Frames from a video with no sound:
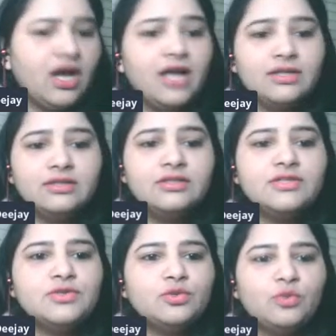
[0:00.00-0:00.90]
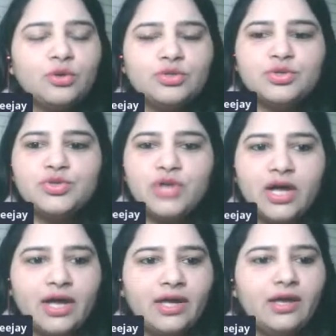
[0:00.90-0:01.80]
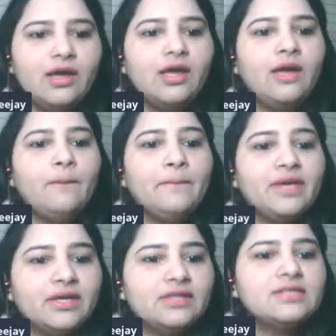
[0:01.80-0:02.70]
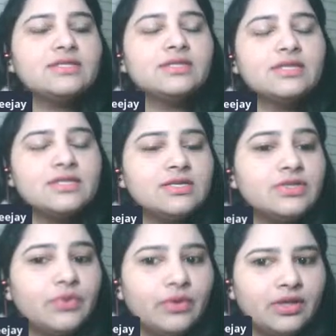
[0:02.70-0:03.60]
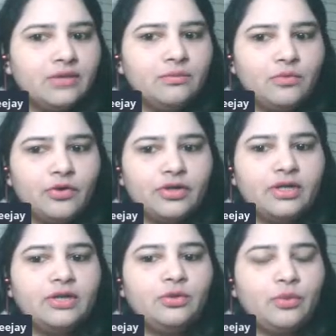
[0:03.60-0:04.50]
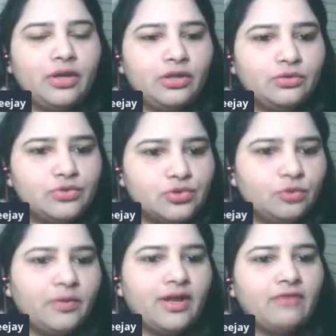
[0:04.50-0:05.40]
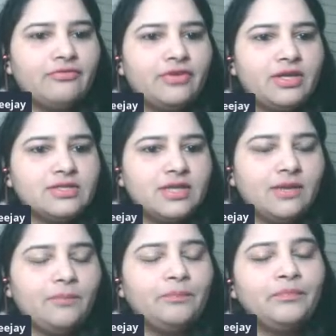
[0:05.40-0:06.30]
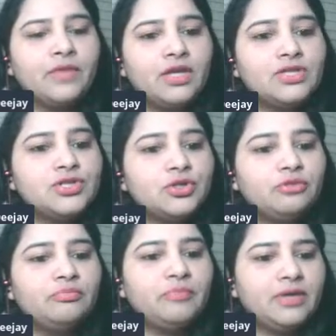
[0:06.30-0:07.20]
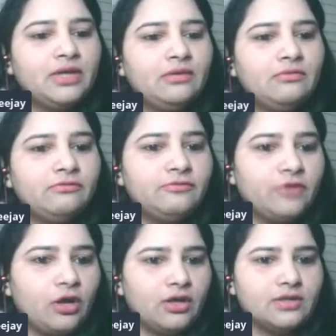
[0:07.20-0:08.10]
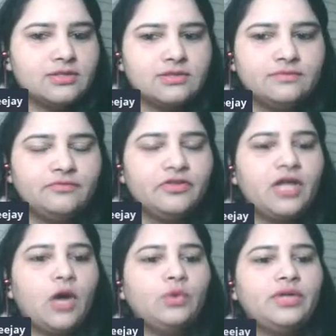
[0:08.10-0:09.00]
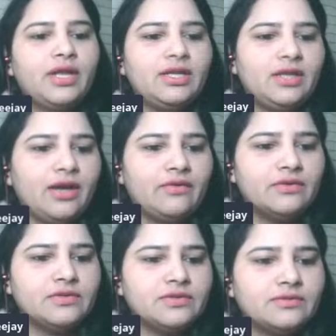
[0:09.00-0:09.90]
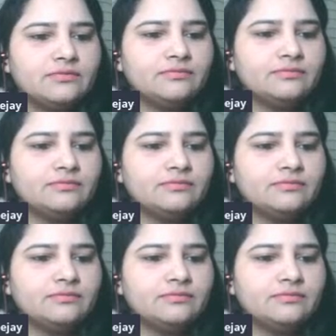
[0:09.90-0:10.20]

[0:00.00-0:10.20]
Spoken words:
Others who want to try, because this is really important when you do paraphrasing, it should be flawless without any errors.